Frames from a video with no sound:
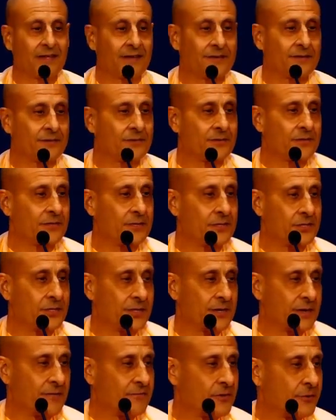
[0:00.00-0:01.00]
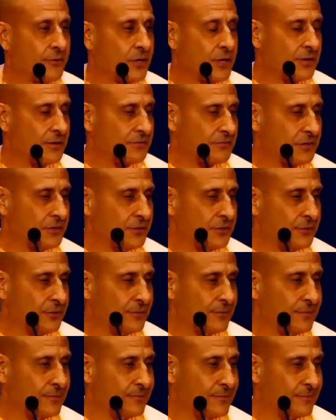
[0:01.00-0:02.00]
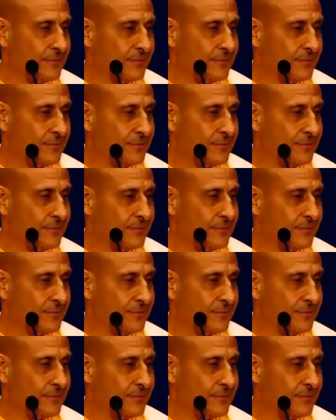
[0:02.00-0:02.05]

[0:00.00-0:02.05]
and to each and every one of you.